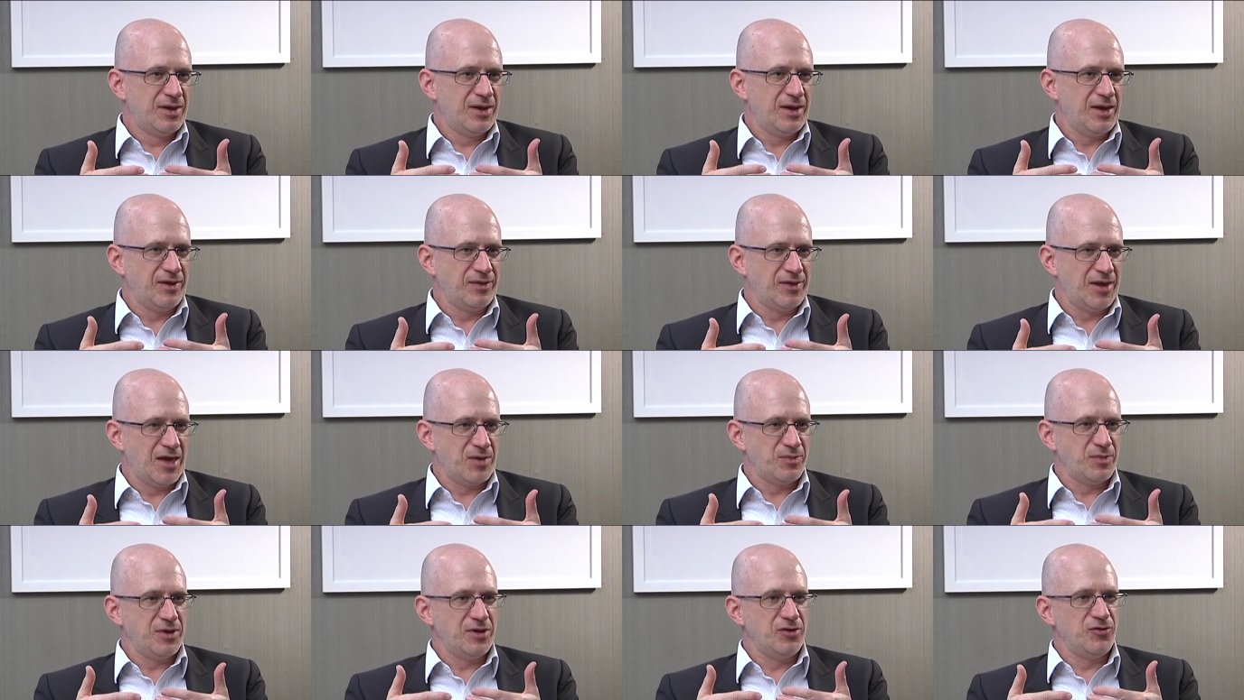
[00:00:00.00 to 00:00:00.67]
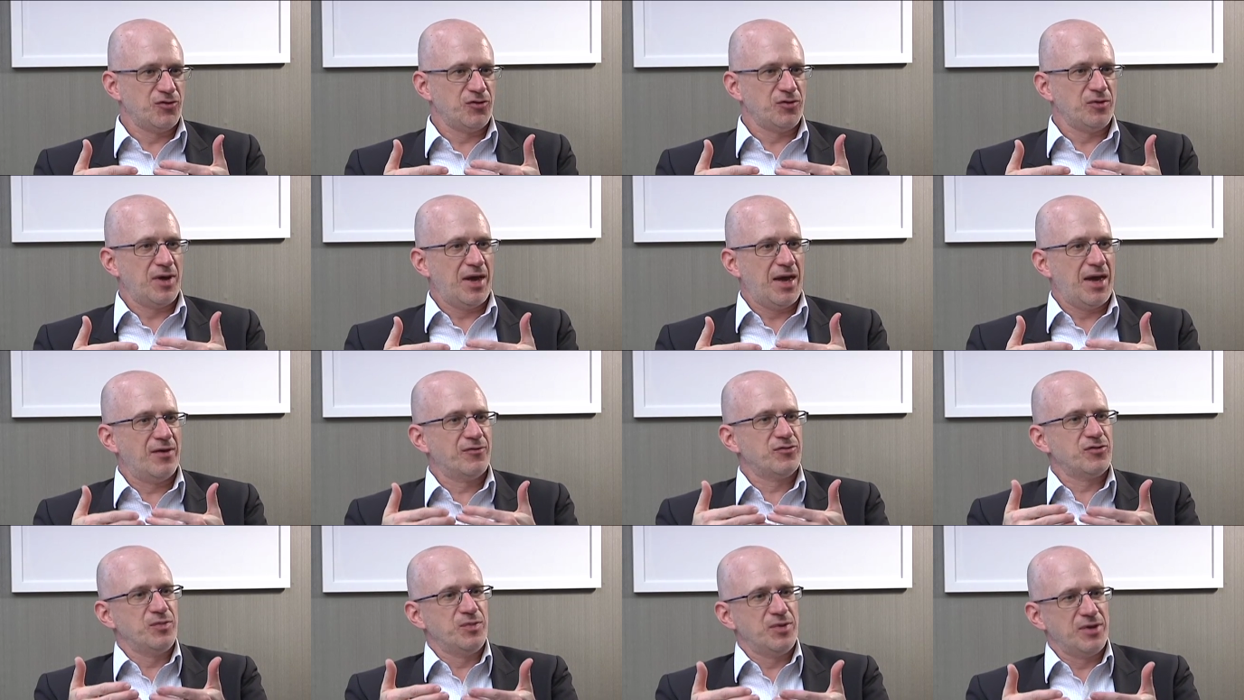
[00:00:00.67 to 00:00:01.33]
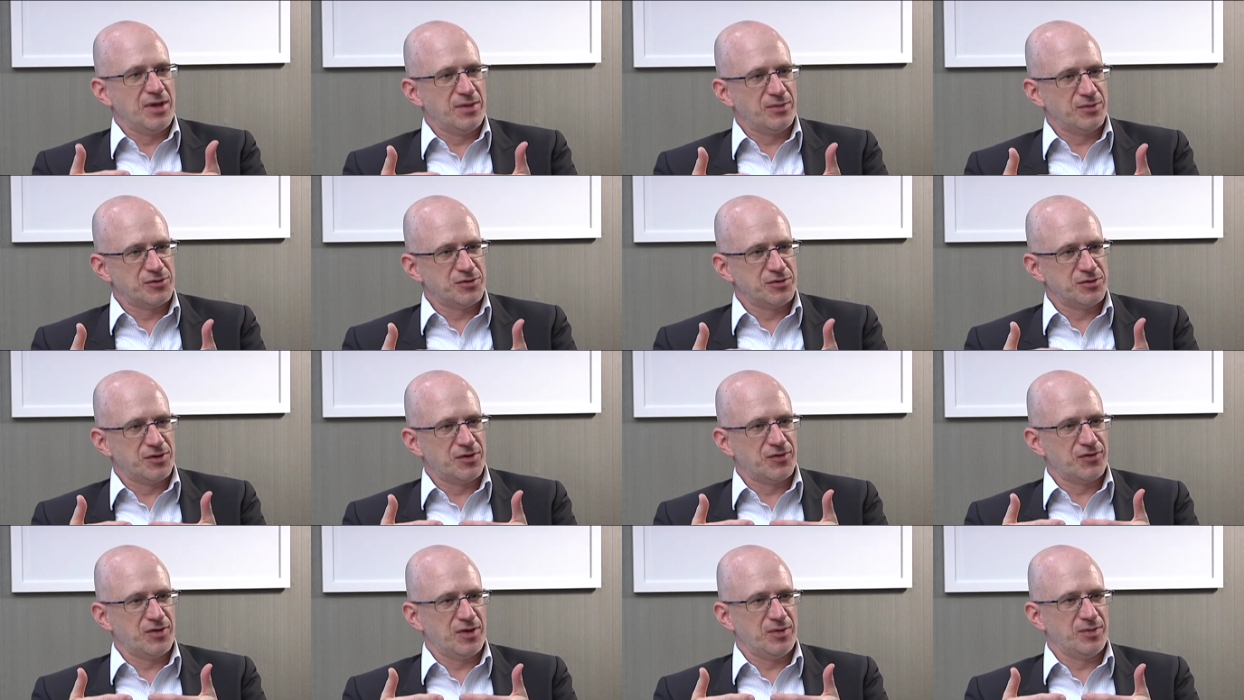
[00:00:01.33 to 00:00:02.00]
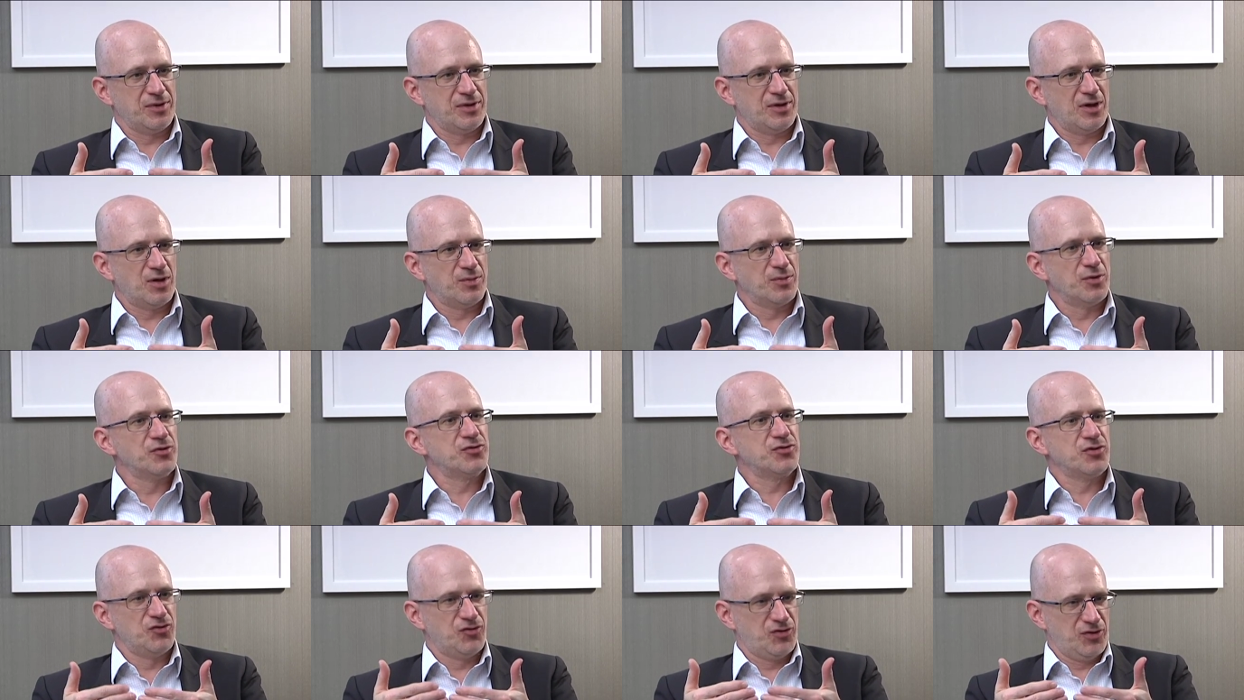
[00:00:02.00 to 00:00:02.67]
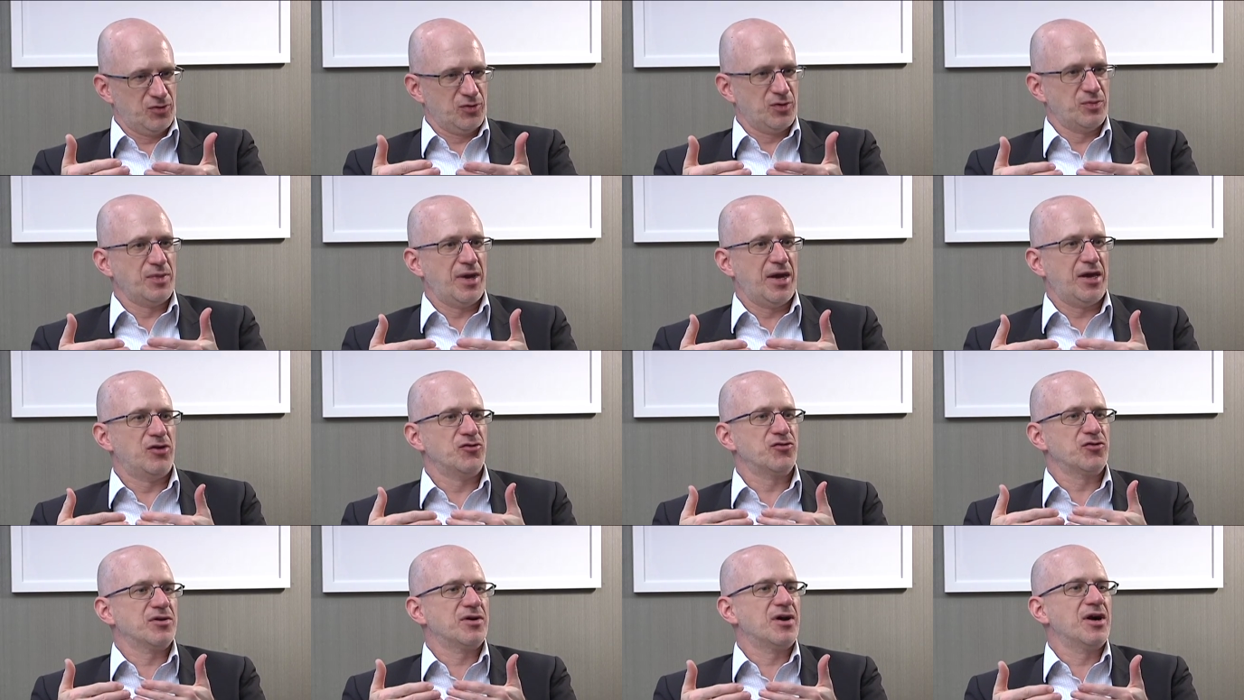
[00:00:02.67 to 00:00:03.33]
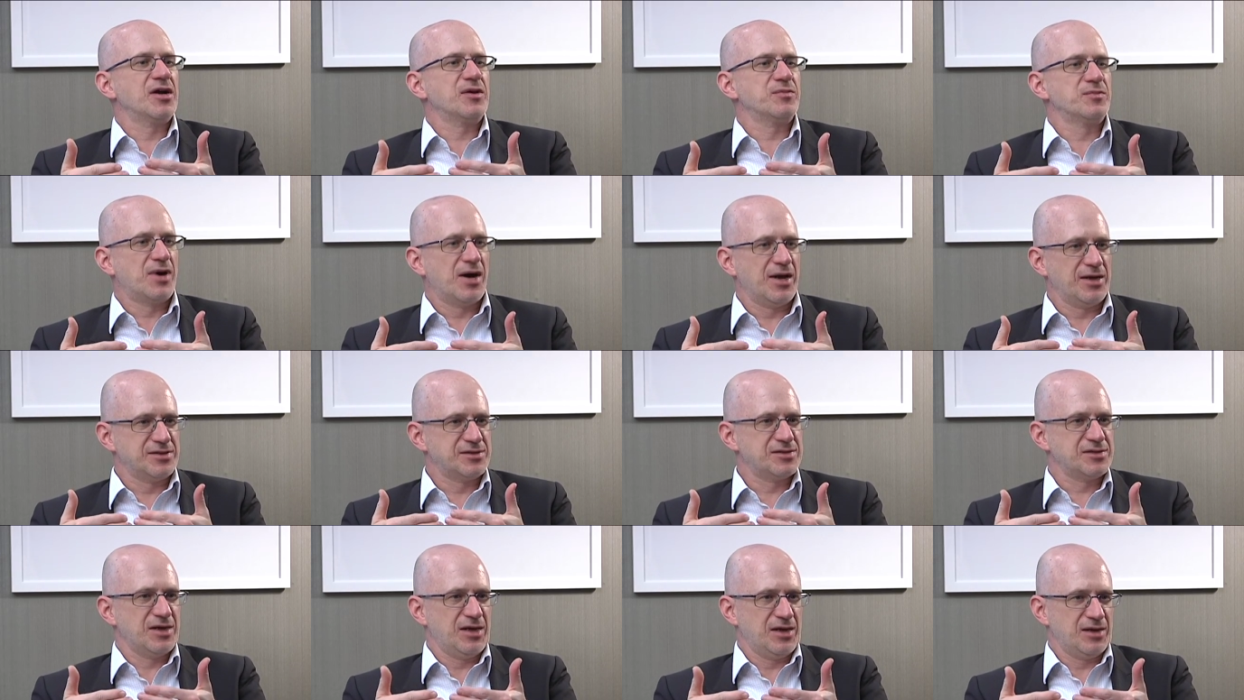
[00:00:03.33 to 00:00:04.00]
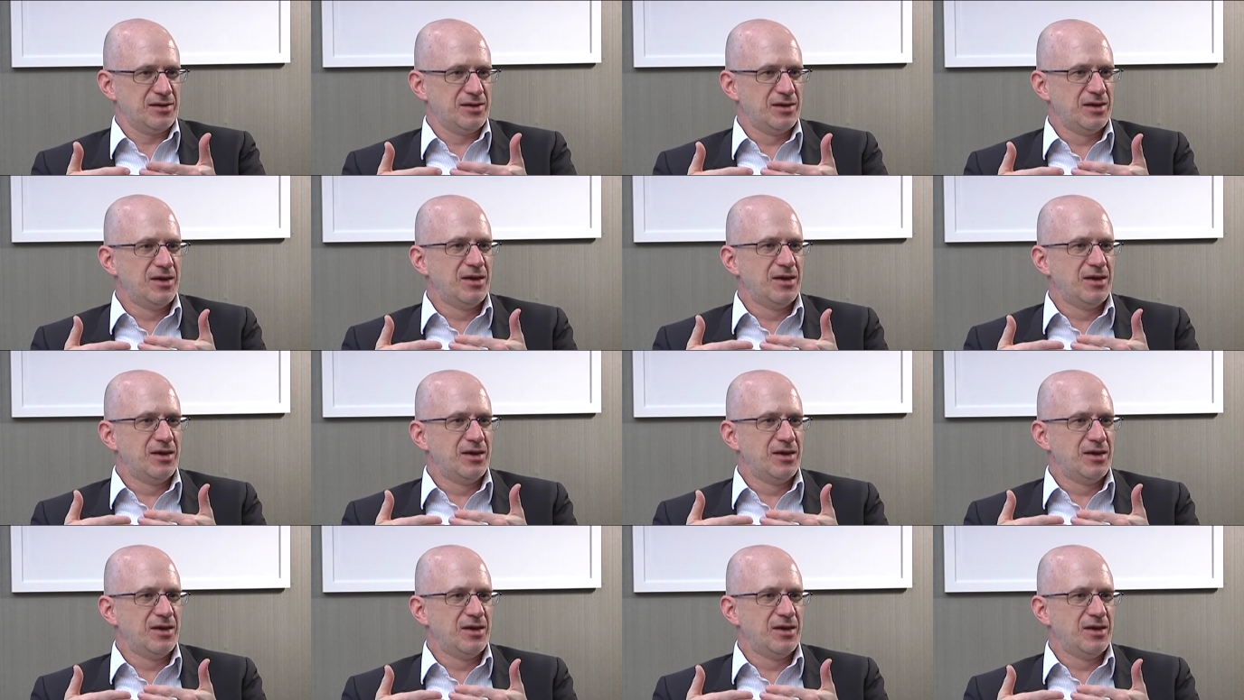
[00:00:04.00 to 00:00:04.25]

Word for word: and that means you have to be able to exhibit almost a general manager like mindset